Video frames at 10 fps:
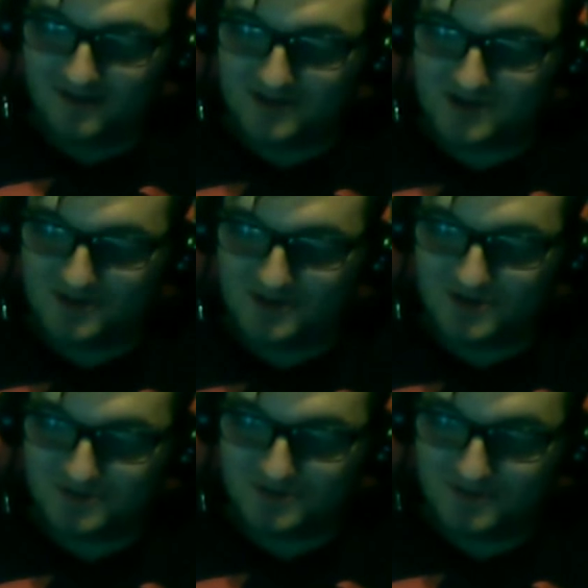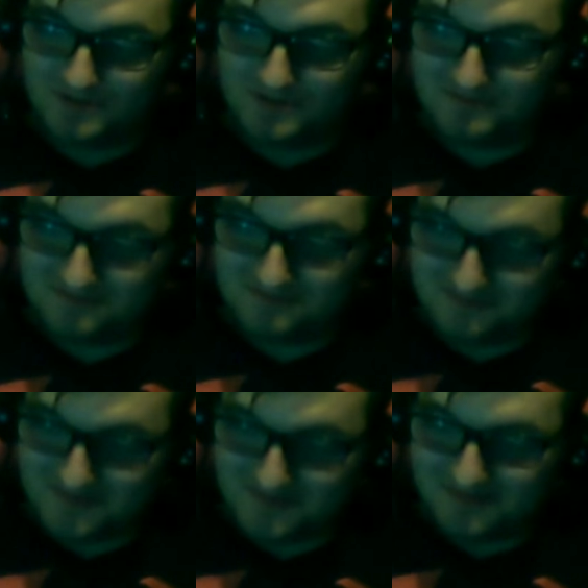anything too much, but
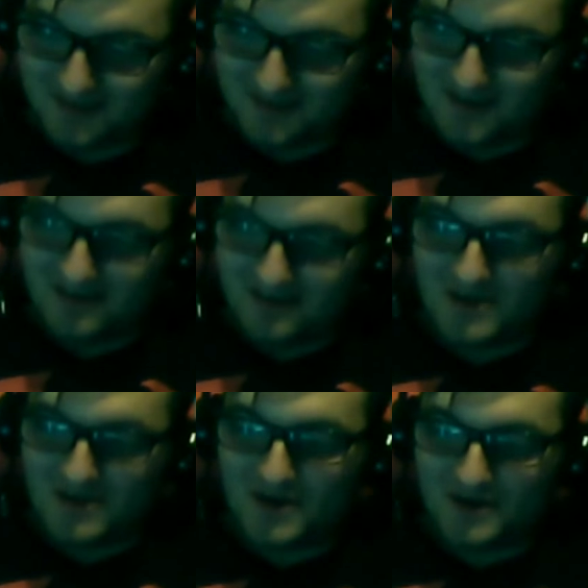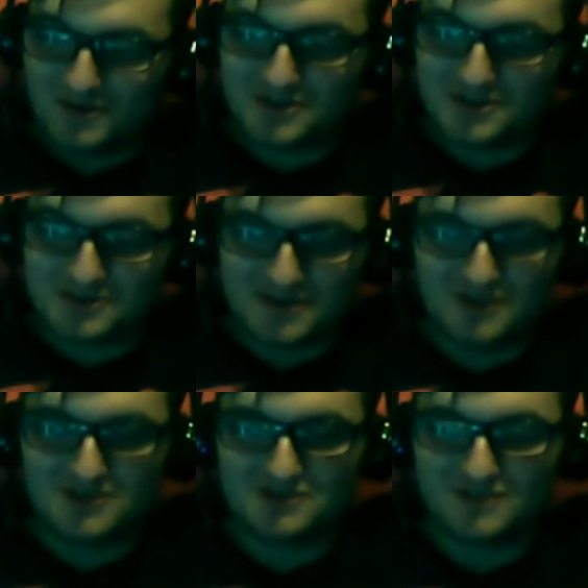you are going to be
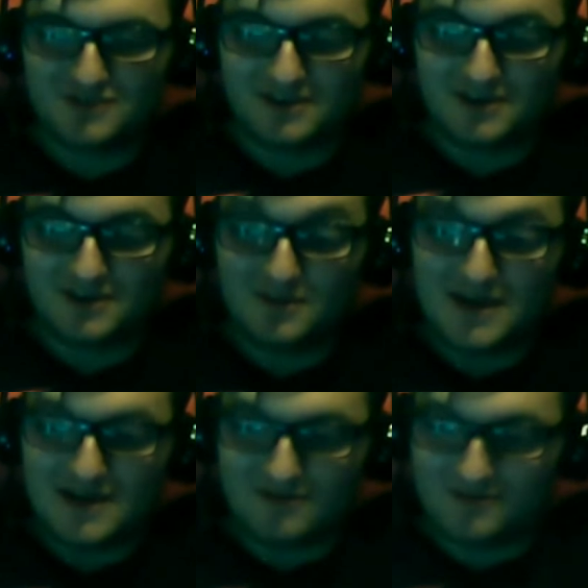doing something a little bit